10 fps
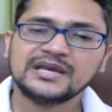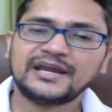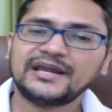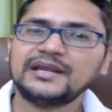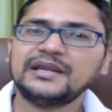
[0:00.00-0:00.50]

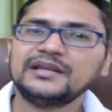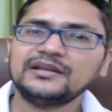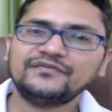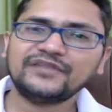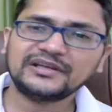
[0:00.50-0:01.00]
and
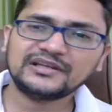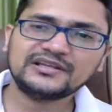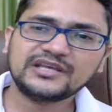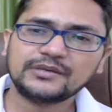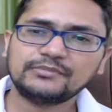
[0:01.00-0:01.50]
in fact in
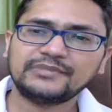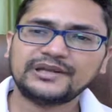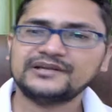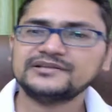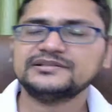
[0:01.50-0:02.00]
game
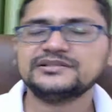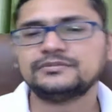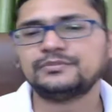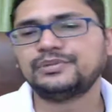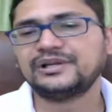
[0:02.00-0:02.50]
Anderssen
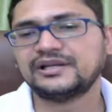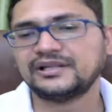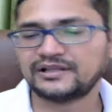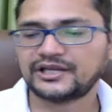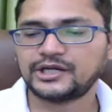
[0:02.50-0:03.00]

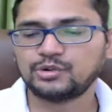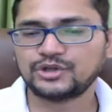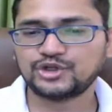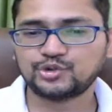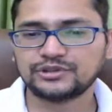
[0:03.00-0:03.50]
played knight into
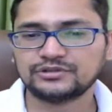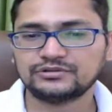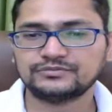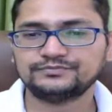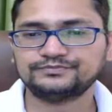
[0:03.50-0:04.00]
h1
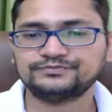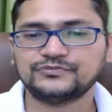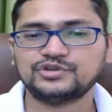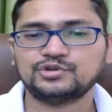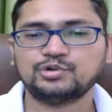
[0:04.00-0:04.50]

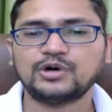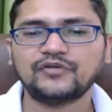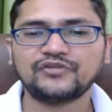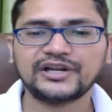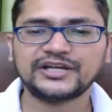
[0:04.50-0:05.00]
so
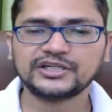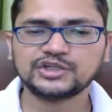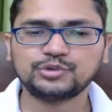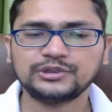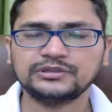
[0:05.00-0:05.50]
after knight
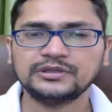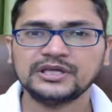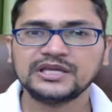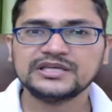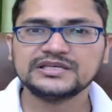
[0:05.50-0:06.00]
h1
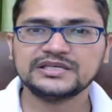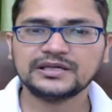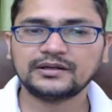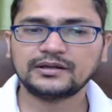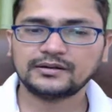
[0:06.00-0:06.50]

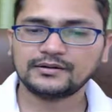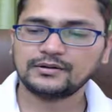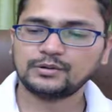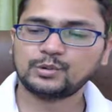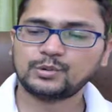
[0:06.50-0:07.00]
here
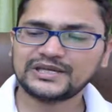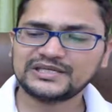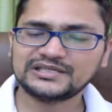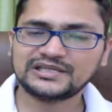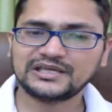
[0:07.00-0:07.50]

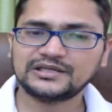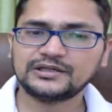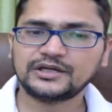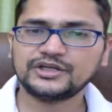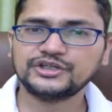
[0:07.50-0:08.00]
white can
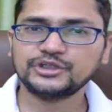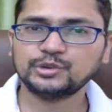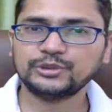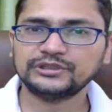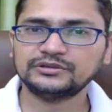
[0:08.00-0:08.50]
continue
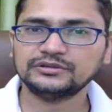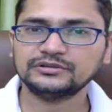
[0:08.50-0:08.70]
with